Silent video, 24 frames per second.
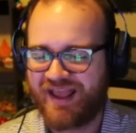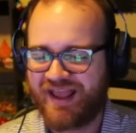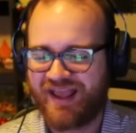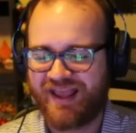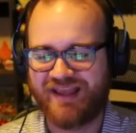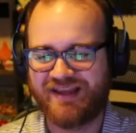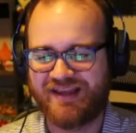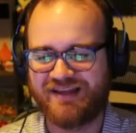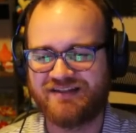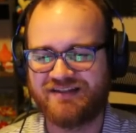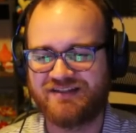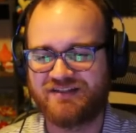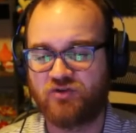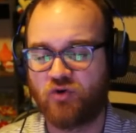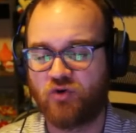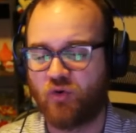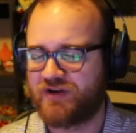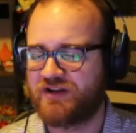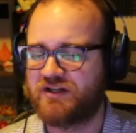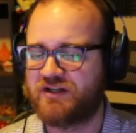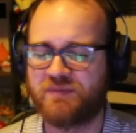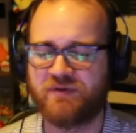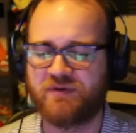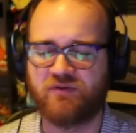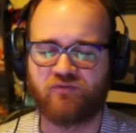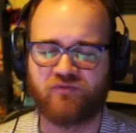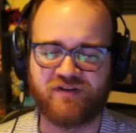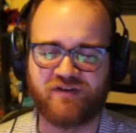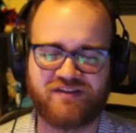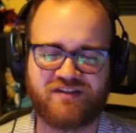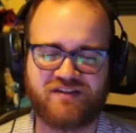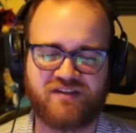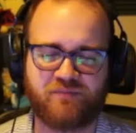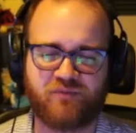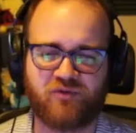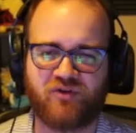is going to be
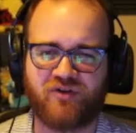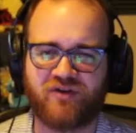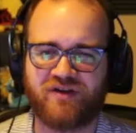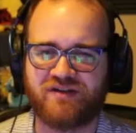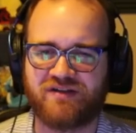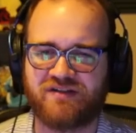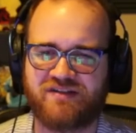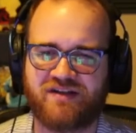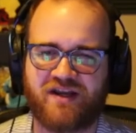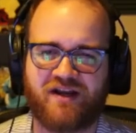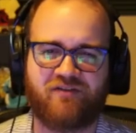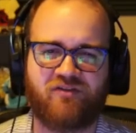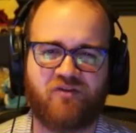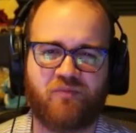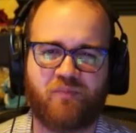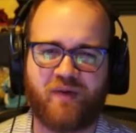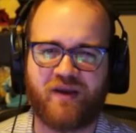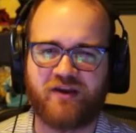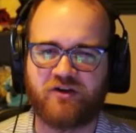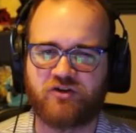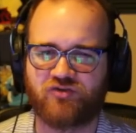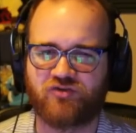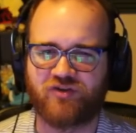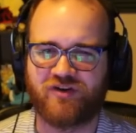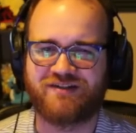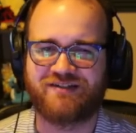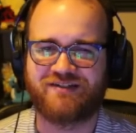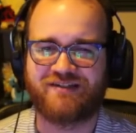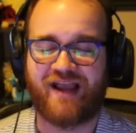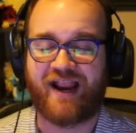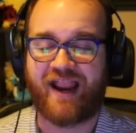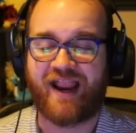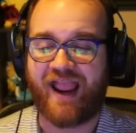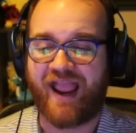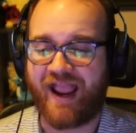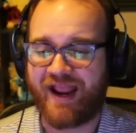reasonable inside of the Patriot
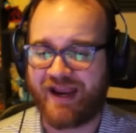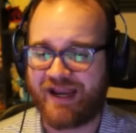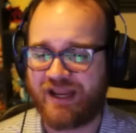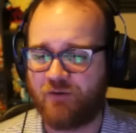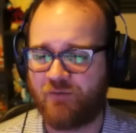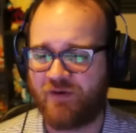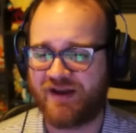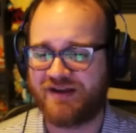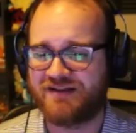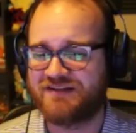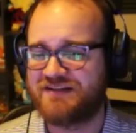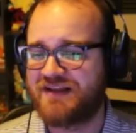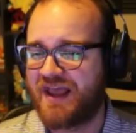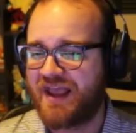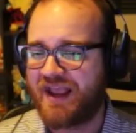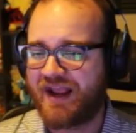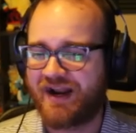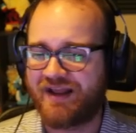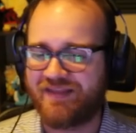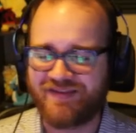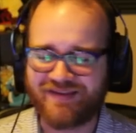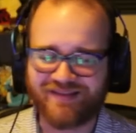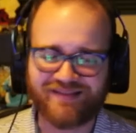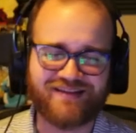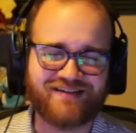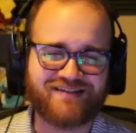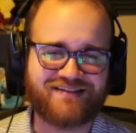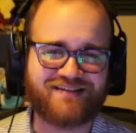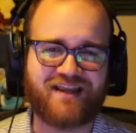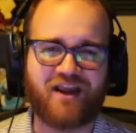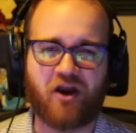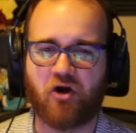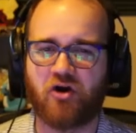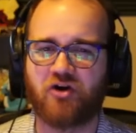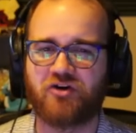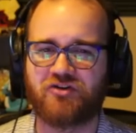deck anyways. And I think this
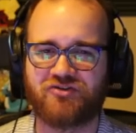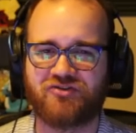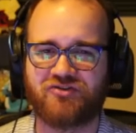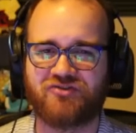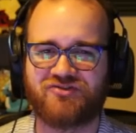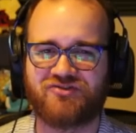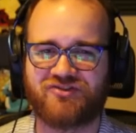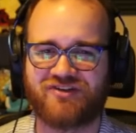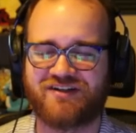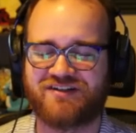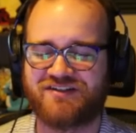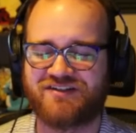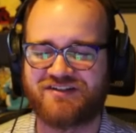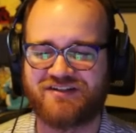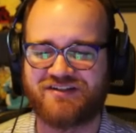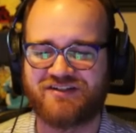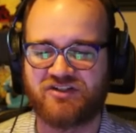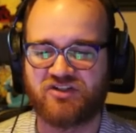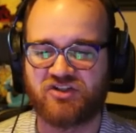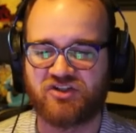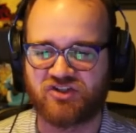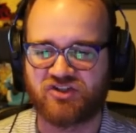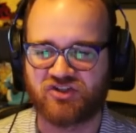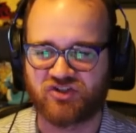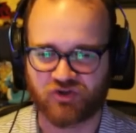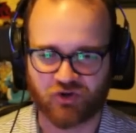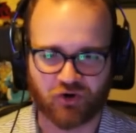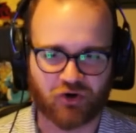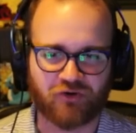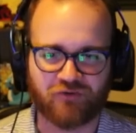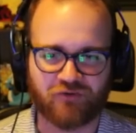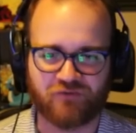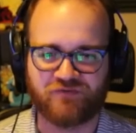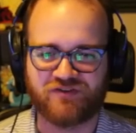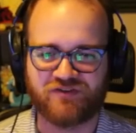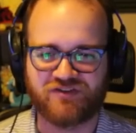character just
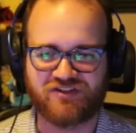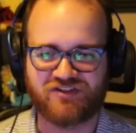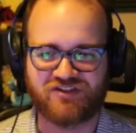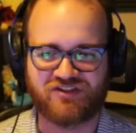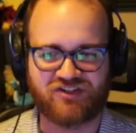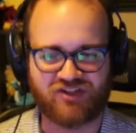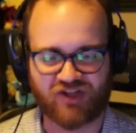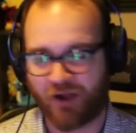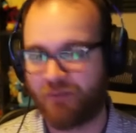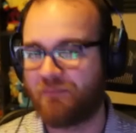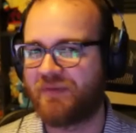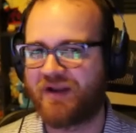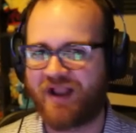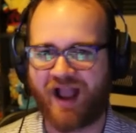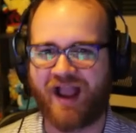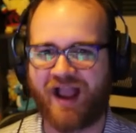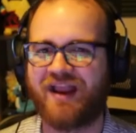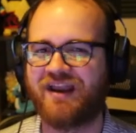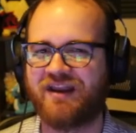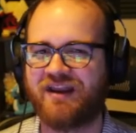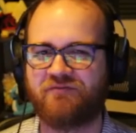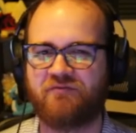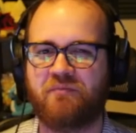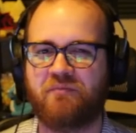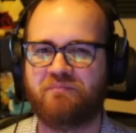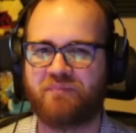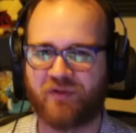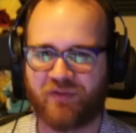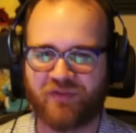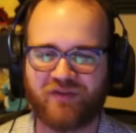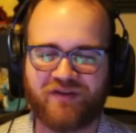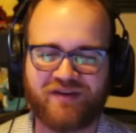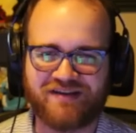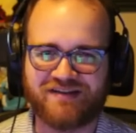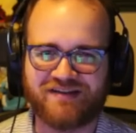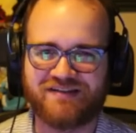deserves some kind of
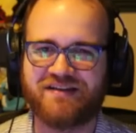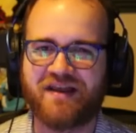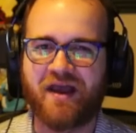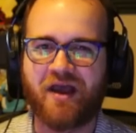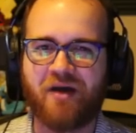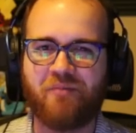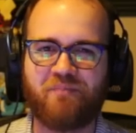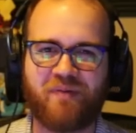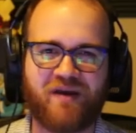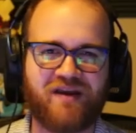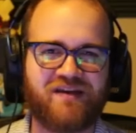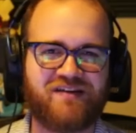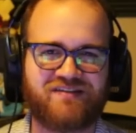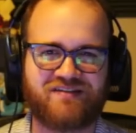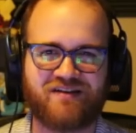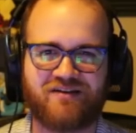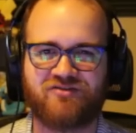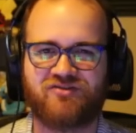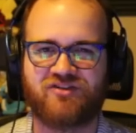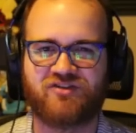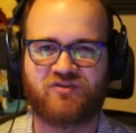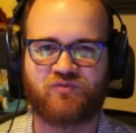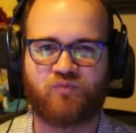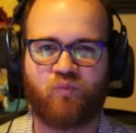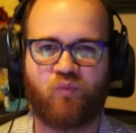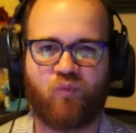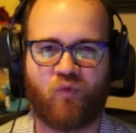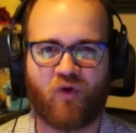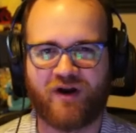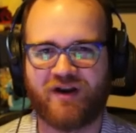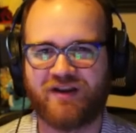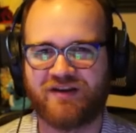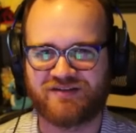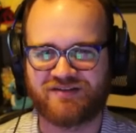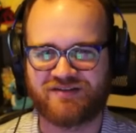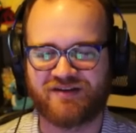abilities based on just
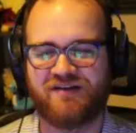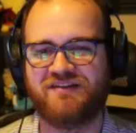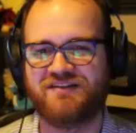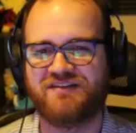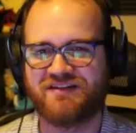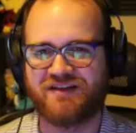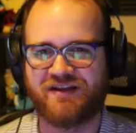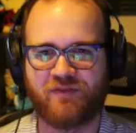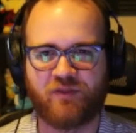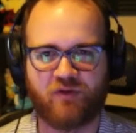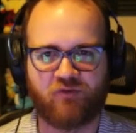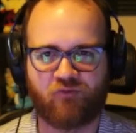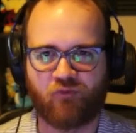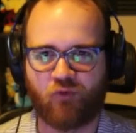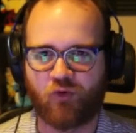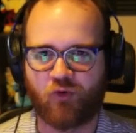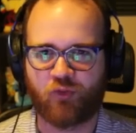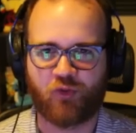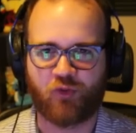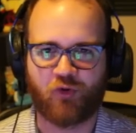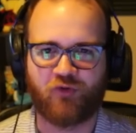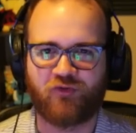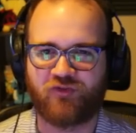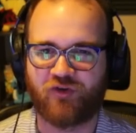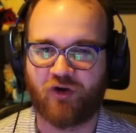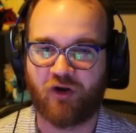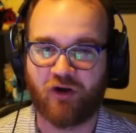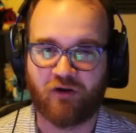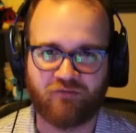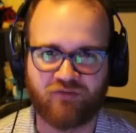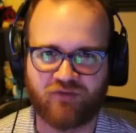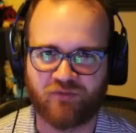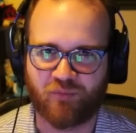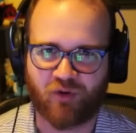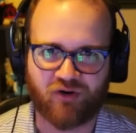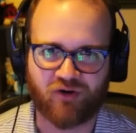what it does in the Vorthos
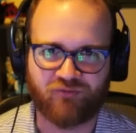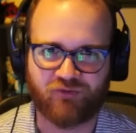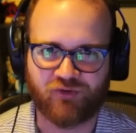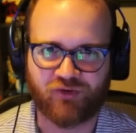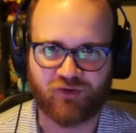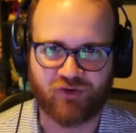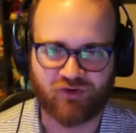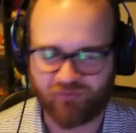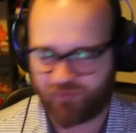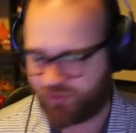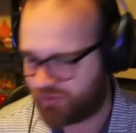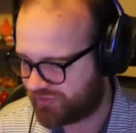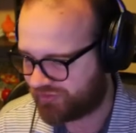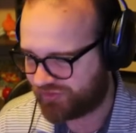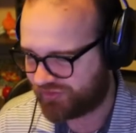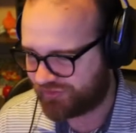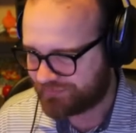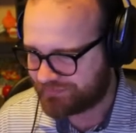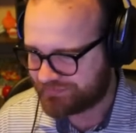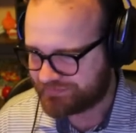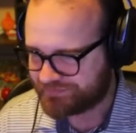of the Marvel Universe.